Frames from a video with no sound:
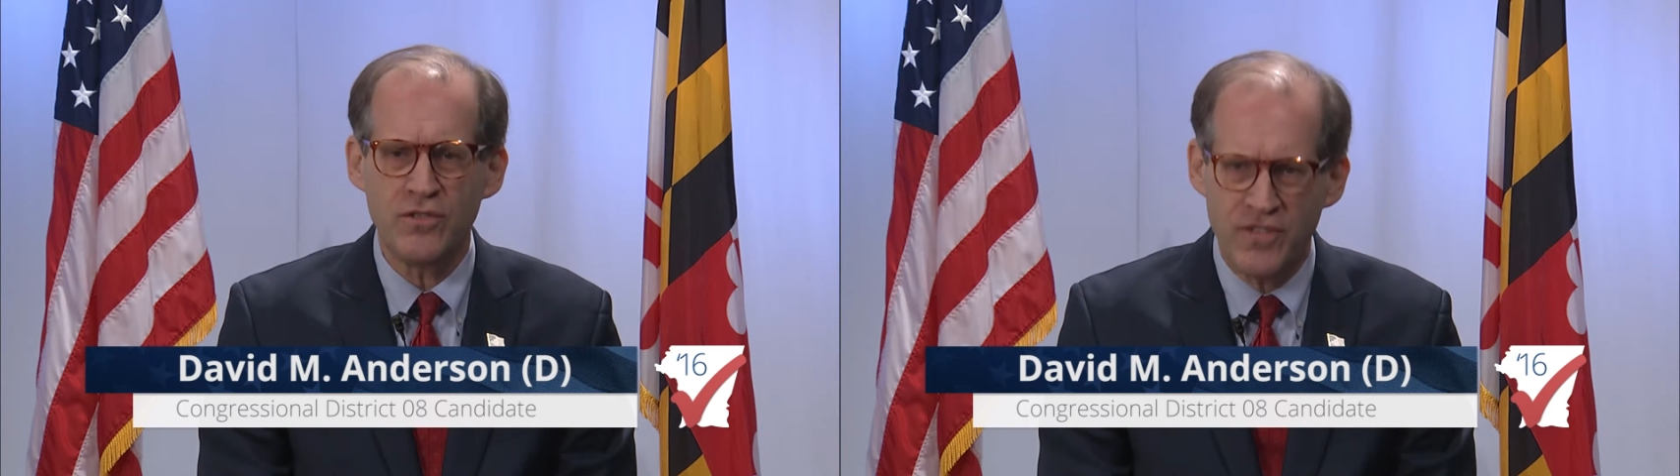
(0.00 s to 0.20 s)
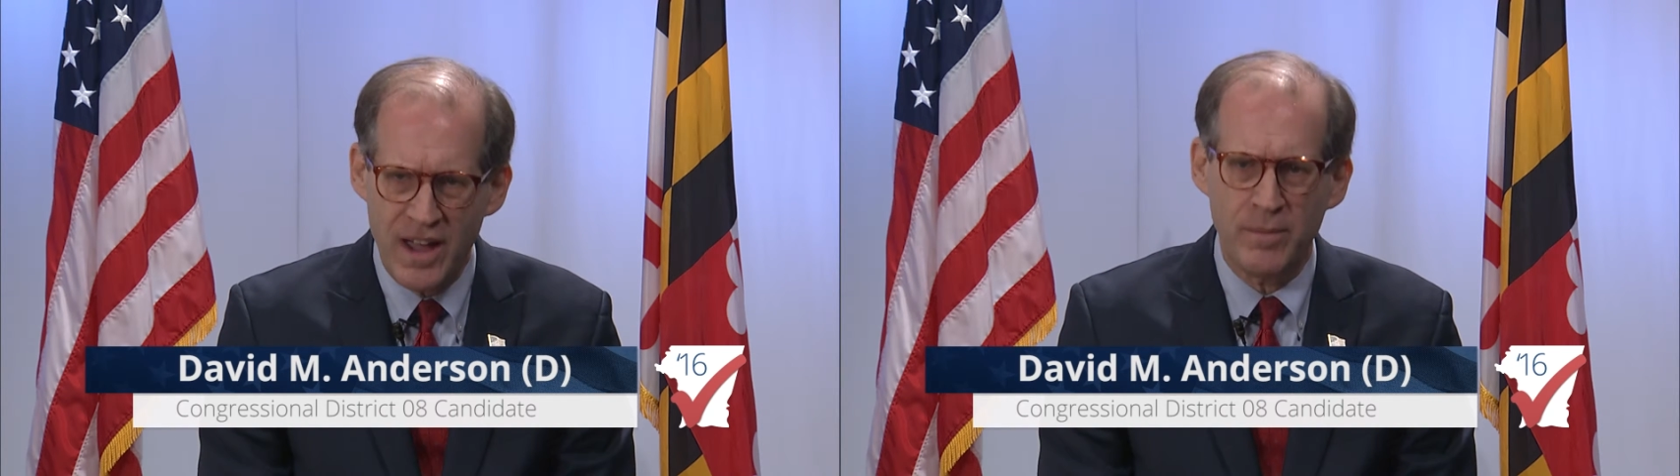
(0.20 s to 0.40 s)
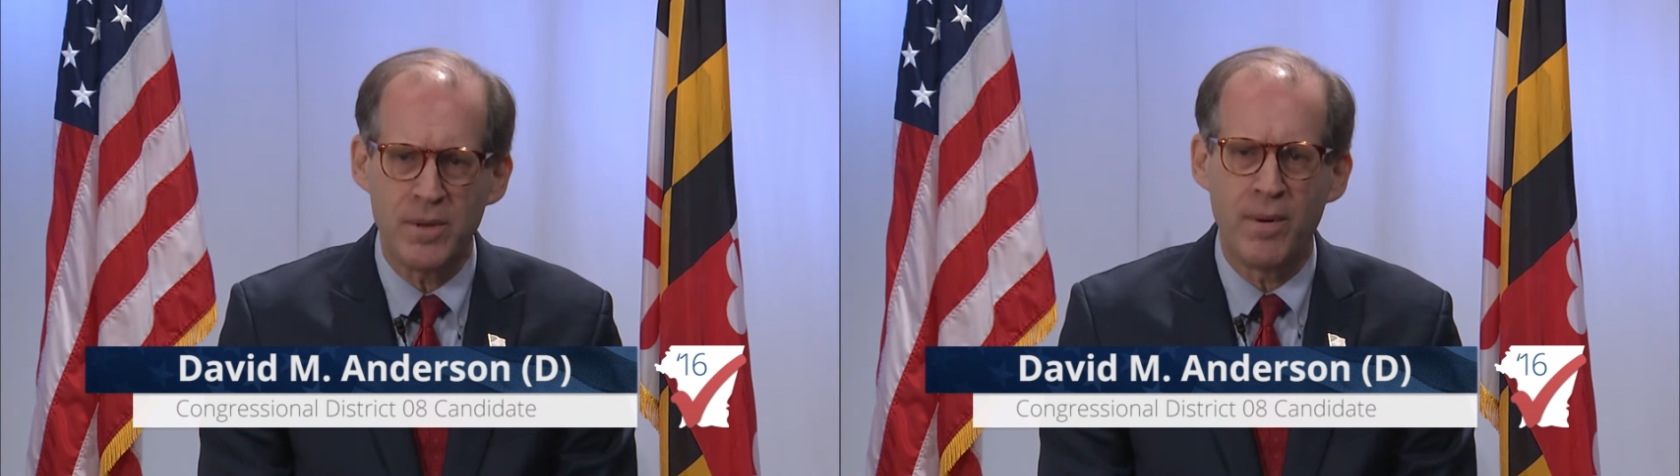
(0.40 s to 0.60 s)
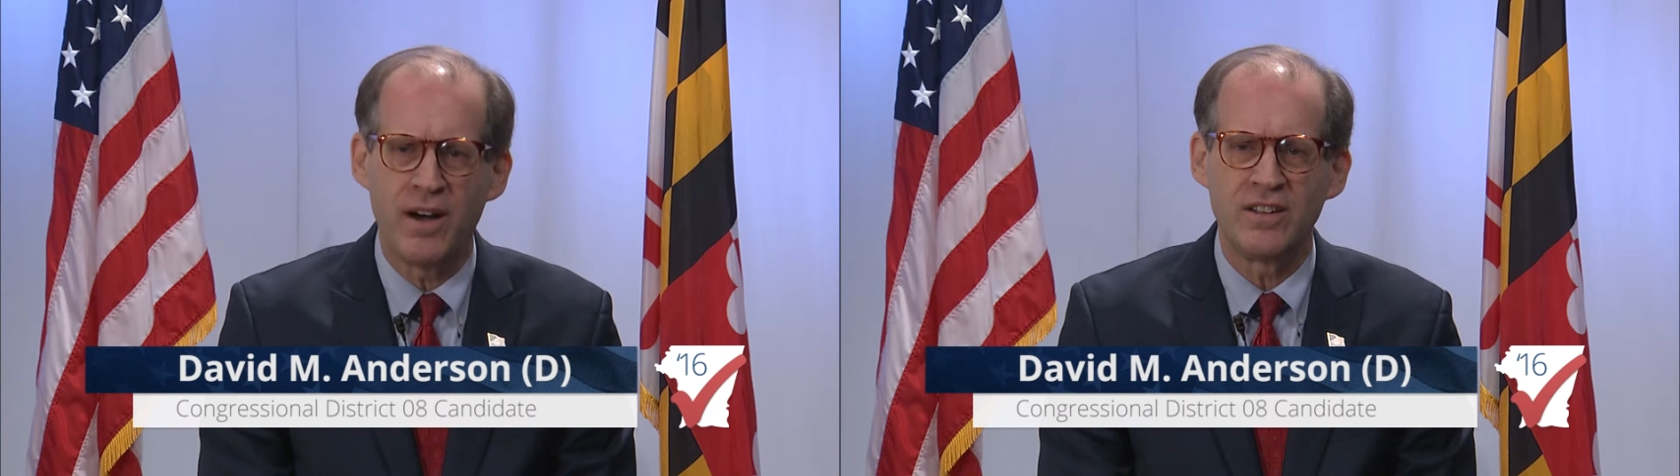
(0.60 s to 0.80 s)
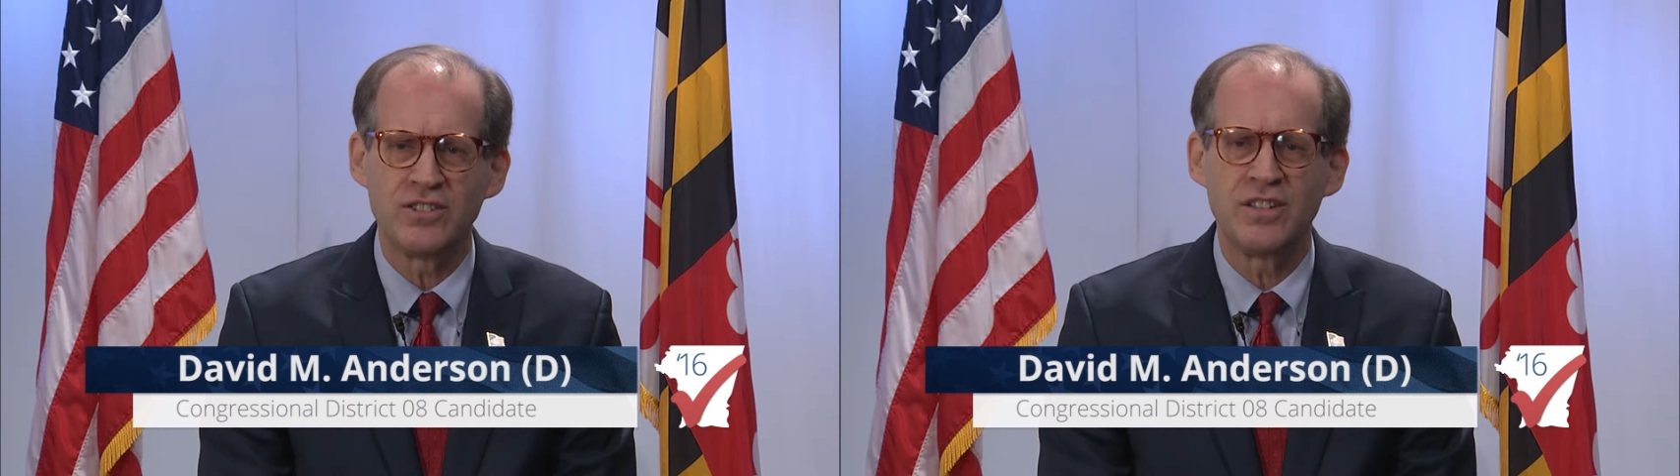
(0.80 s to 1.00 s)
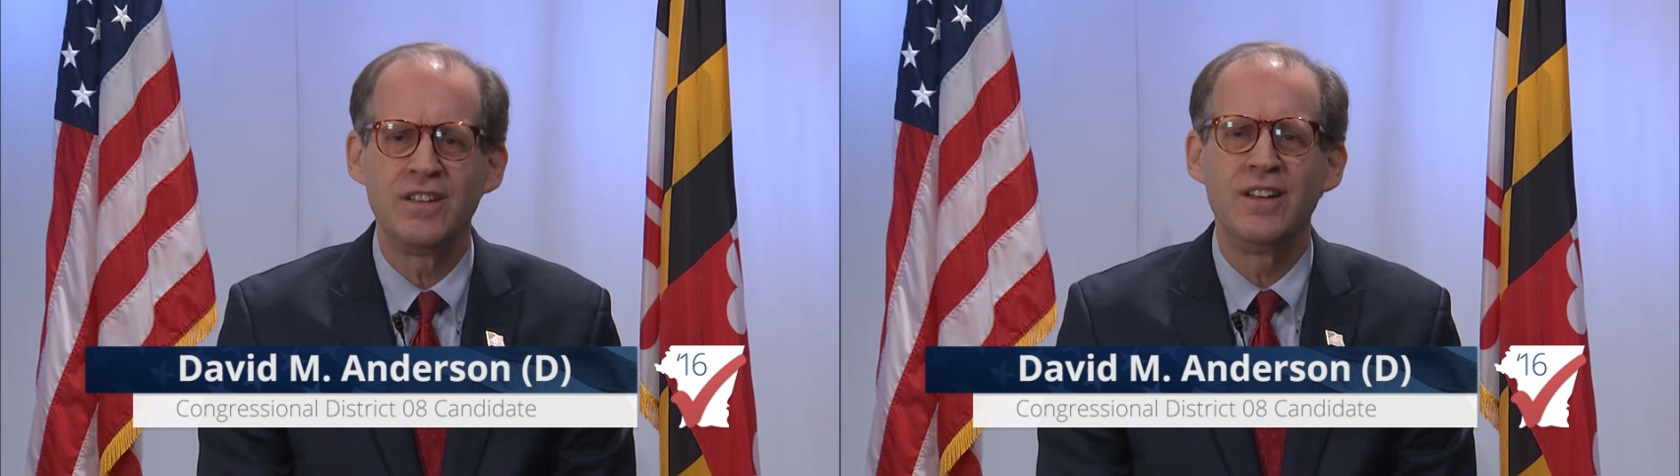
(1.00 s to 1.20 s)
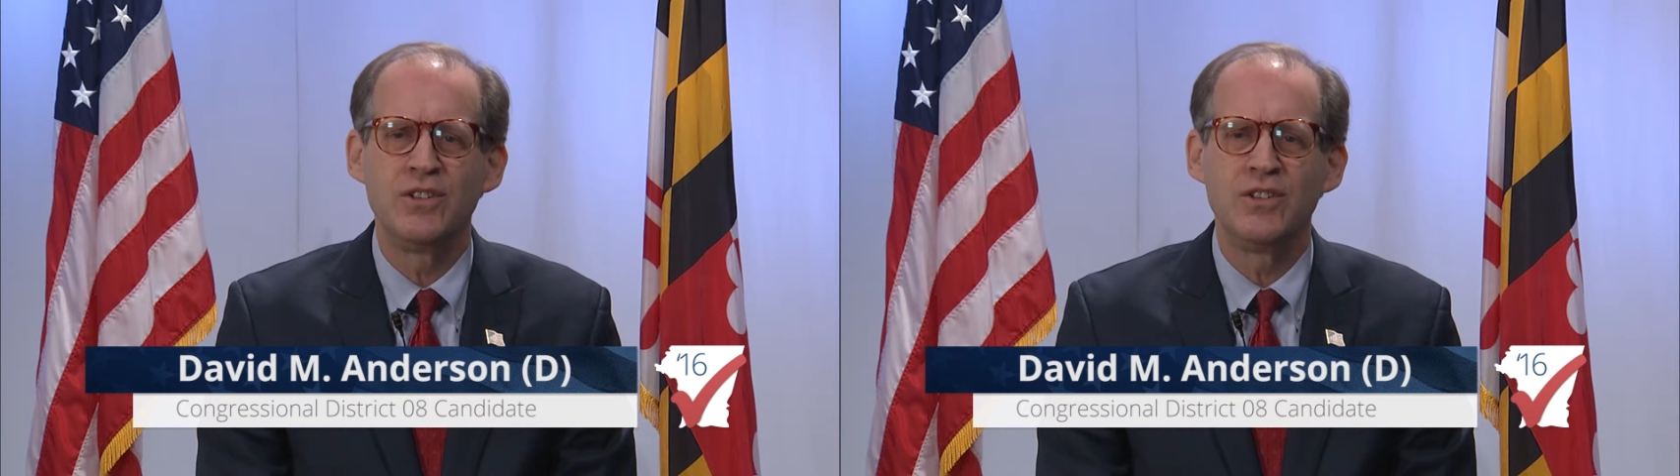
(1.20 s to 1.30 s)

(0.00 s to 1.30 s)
family policy